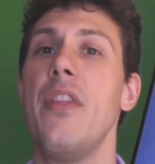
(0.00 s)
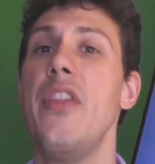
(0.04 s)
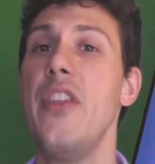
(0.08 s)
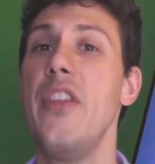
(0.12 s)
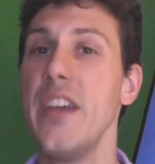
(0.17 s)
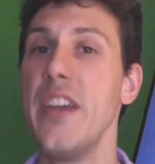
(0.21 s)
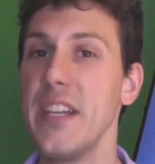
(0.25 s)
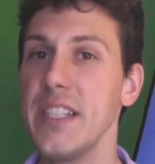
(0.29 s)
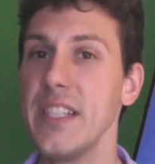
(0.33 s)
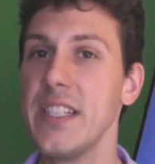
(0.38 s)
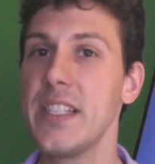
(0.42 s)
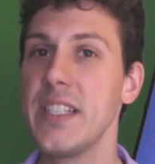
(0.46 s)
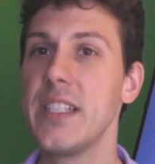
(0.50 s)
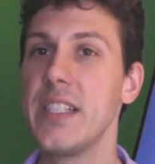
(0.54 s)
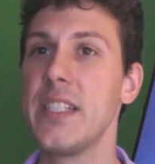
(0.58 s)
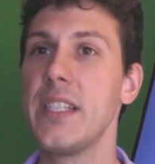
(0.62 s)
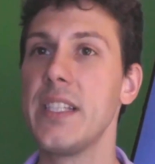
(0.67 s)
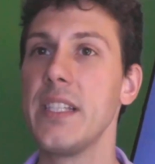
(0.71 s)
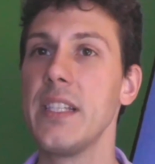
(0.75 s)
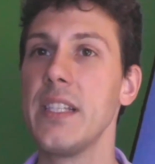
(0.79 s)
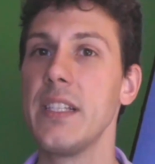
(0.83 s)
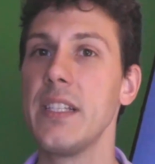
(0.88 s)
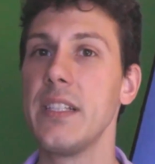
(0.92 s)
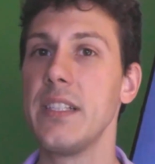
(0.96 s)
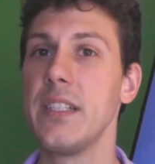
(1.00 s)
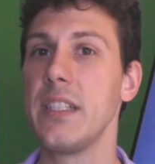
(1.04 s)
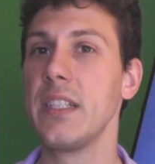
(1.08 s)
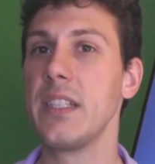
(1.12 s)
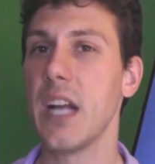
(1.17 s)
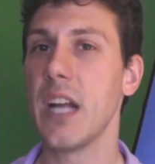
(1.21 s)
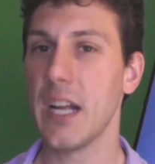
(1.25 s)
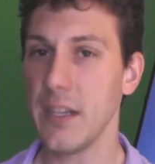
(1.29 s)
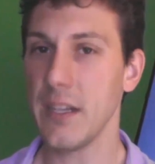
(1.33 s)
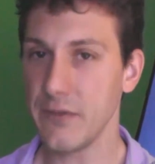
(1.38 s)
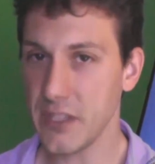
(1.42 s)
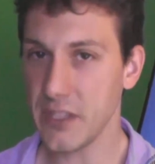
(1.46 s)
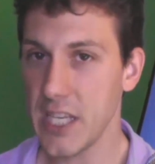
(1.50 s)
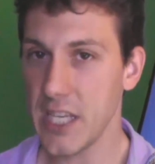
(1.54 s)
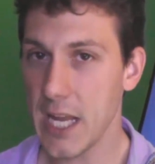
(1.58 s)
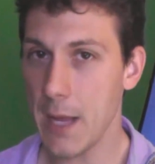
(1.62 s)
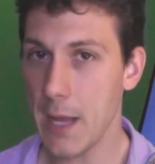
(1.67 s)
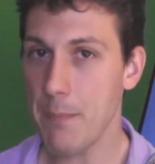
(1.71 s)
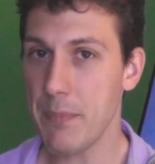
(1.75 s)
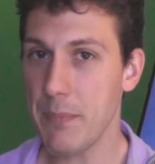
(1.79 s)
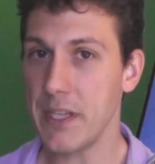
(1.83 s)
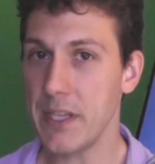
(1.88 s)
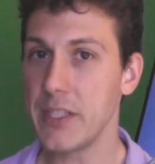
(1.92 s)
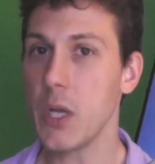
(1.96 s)
This kind of
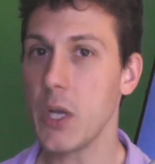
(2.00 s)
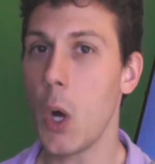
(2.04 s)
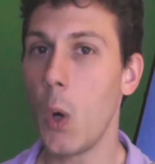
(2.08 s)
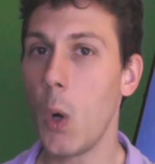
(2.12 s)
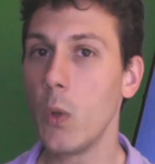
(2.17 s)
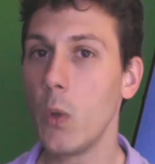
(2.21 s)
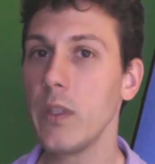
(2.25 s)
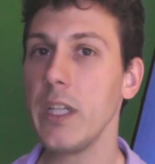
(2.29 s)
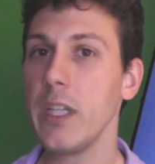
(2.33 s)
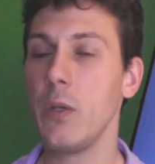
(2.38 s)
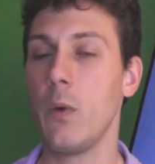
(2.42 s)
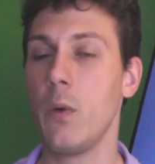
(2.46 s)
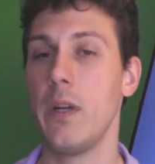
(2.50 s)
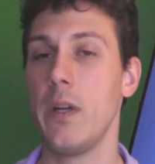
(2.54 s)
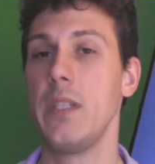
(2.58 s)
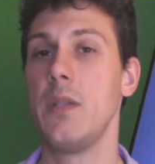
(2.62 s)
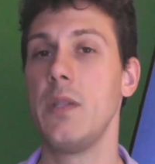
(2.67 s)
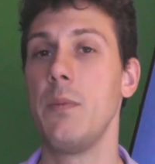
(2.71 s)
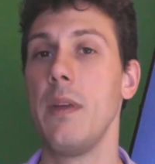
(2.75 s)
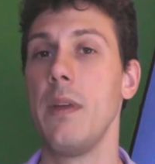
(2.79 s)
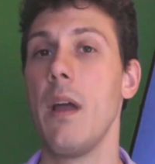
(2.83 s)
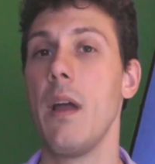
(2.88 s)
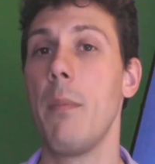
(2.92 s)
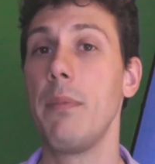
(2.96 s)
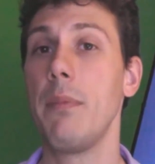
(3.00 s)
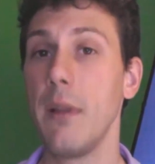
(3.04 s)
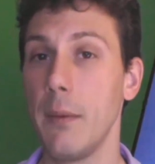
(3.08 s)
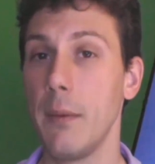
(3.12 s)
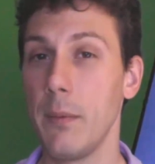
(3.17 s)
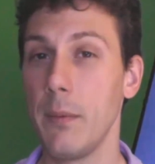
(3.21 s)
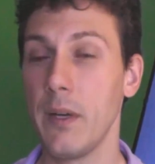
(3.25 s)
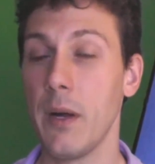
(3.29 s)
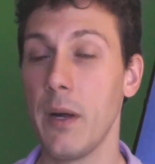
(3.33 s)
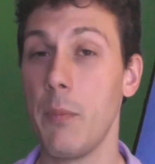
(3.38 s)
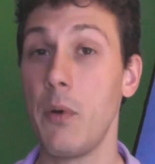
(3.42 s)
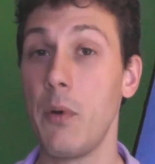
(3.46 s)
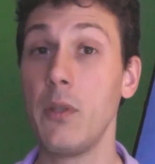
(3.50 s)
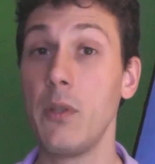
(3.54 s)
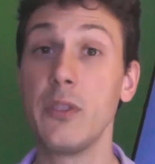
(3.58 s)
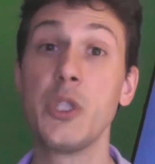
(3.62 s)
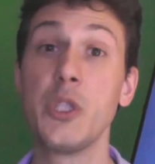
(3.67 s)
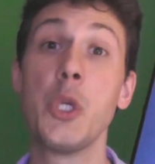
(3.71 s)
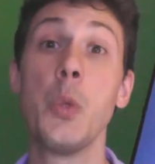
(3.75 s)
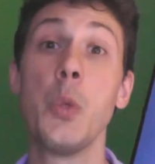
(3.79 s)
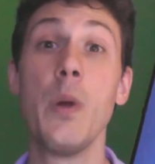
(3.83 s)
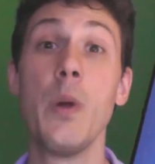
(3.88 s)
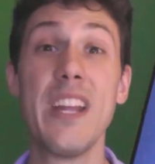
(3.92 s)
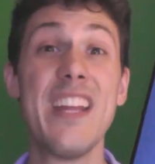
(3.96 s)
tip is only going to be applicable
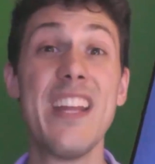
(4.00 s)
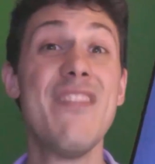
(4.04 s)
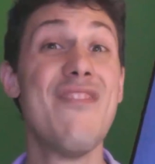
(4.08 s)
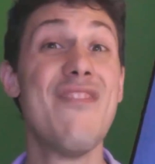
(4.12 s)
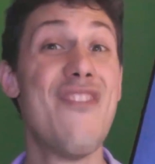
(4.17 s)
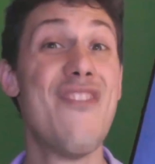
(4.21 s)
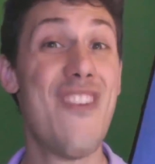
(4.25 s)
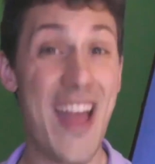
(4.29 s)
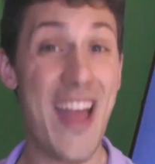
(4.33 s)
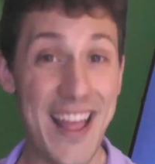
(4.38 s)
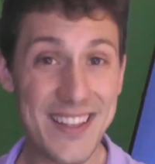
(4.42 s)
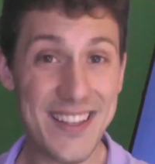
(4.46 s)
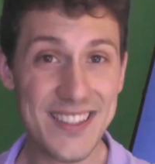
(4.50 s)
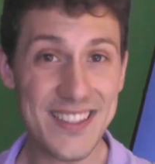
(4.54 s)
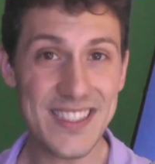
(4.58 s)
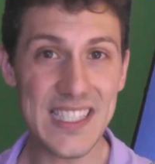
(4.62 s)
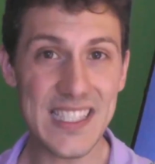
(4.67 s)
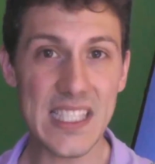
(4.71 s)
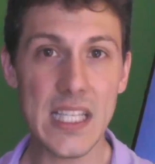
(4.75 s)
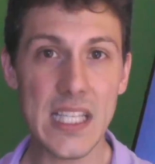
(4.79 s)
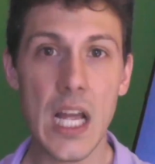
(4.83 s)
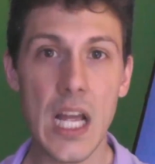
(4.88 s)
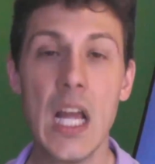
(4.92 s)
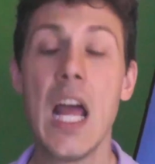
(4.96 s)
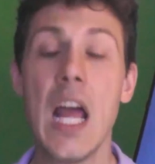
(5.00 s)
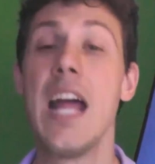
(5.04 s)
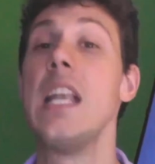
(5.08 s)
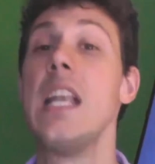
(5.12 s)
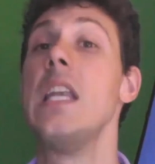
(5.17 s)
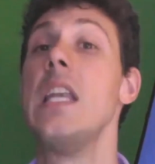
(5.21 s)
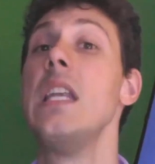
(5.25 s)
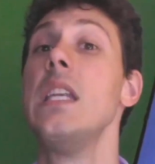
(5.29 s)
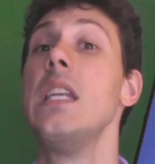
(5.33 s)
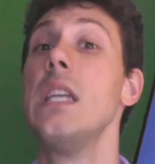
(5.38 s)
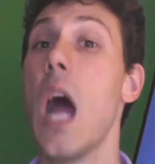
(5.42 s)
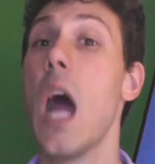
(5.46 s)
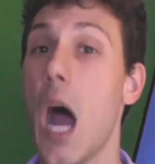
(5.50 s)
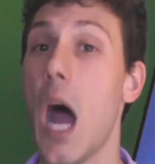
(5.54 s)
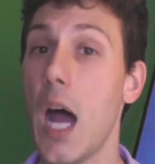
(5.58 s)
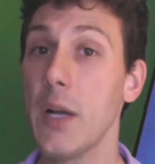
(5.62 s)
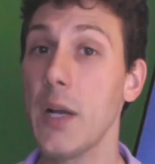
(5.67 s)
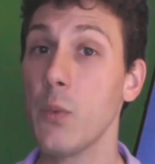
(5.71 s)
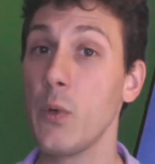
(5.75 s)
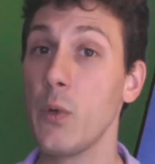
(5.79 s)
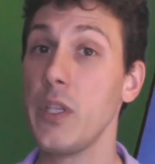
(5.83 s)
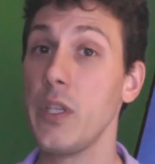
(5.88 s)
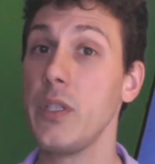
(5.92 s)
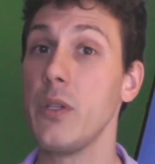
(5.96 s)
to events,
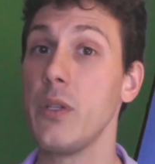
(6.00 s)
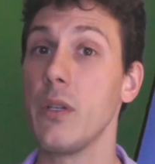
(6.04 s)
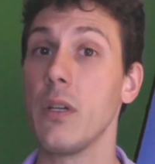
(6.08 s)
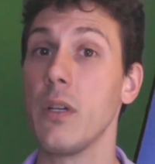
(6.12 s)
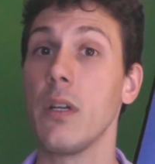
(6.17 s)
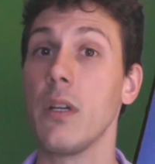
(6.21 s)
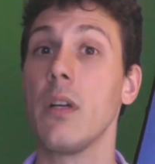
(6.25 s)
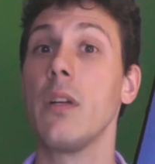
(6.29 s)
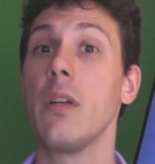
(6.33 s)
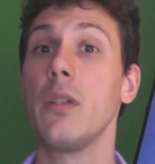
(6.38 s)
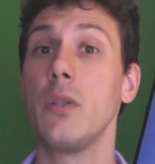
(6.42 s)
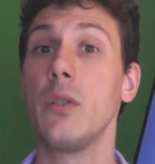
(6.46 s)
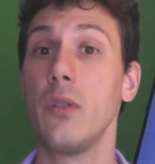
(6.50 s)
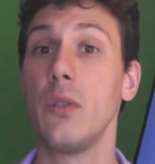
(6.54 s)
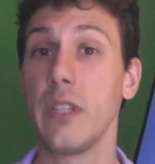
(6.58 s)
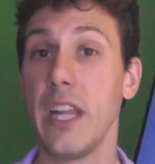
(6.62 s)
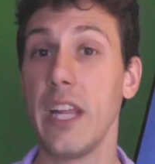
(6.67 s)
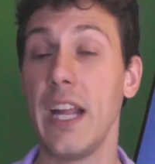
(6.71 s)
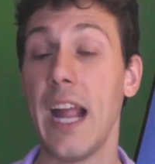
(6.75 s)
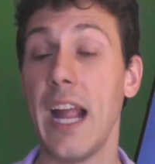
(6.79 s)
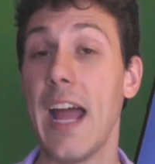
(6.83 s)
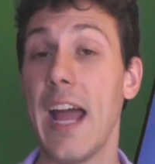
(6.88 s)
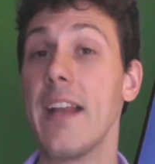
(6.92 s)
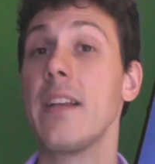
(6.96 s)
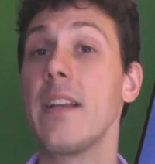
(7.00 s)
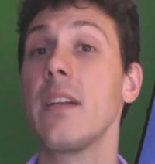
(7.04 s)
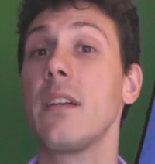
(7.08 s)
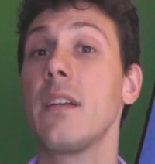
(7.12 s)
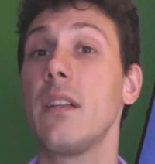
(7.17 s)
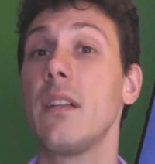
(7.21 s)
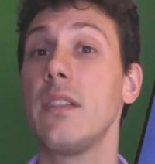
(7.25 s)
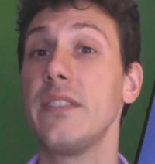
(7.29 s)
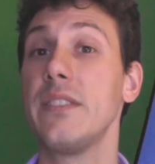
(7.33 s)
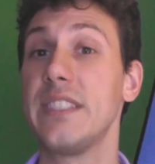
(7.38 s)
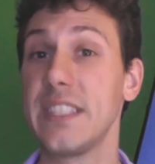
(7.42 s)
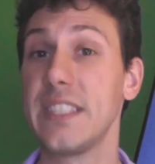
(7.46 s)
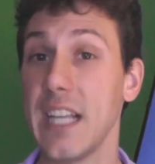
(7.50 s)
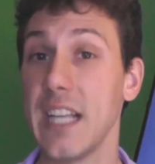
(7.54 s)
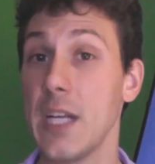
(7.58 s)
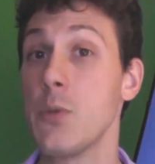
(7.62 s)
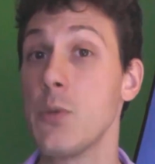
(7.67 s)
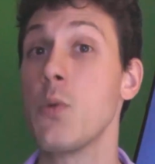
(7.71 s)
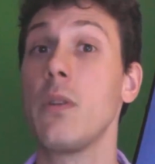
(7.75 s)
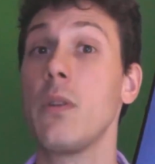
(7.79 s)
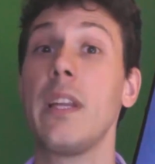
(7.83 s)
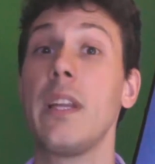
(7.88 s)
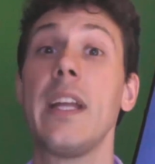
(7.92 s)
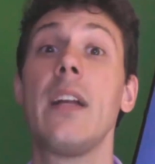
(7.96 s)
not when you're looking at
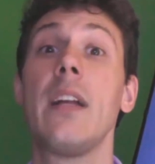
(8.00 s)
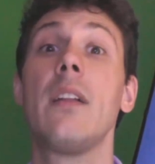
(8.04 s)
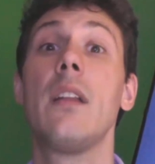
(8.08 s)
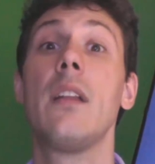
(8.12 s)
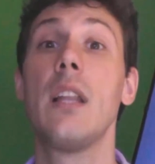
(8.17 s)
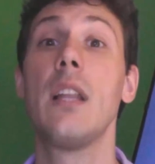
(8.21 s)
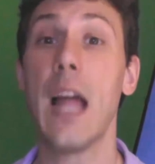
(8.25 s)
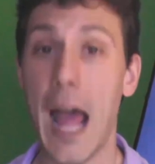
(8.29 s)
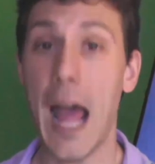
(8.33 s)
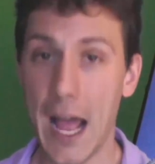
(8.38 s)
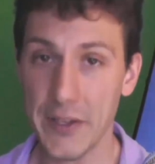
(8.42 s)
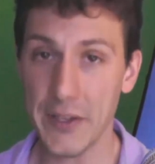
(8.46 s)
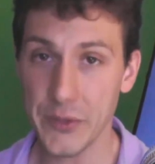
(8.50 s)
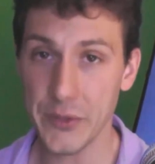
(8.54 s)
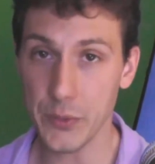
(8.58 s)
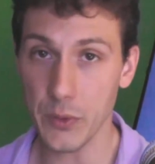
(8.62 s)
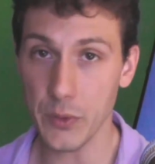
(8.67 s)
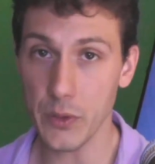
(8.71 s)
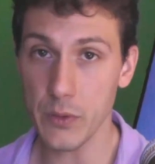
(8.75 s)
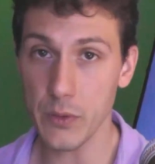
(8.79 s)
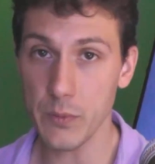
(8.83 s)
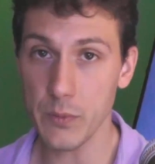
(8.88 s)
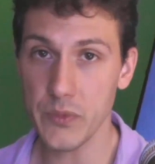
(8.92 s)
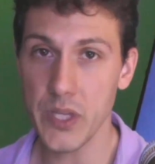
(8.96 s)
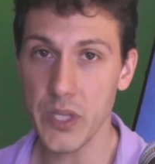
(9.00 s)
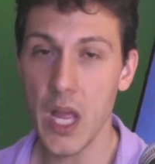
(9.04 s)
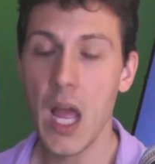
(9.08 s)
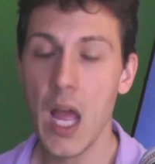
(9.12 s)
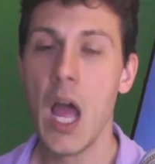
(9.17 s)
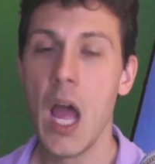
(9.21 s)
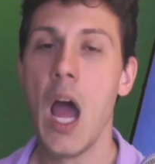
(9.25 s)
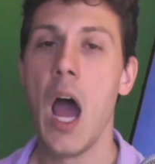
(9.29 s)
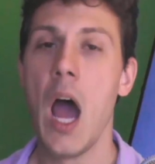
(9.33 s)
scheduling classrooms.